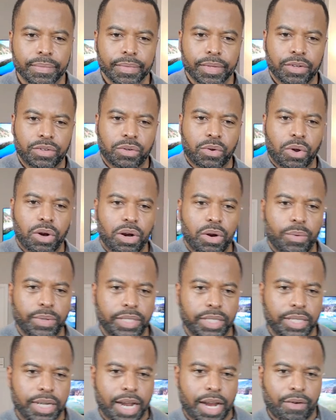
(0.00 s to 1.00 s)
what's going on
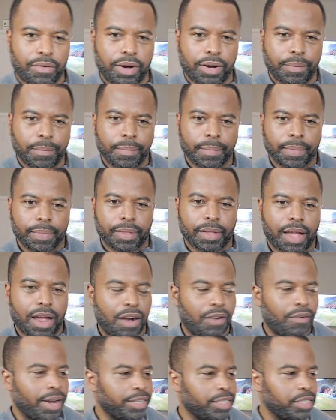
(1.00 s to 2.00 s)
with you tyrone
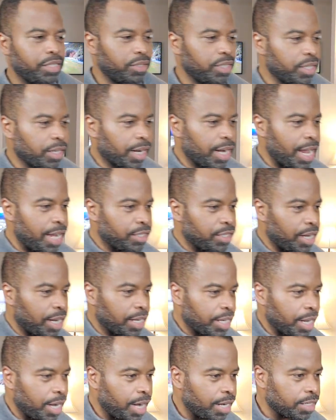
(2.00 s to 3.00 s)
all right junior glad you
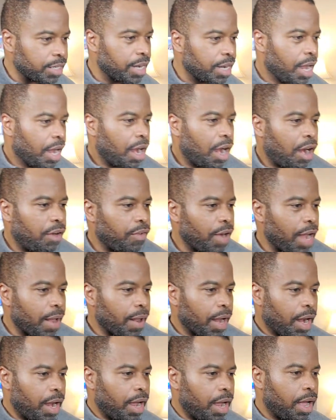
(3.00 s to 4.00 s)
like that answer all
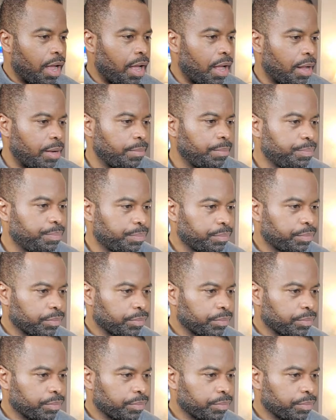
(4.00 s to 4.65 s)
right um,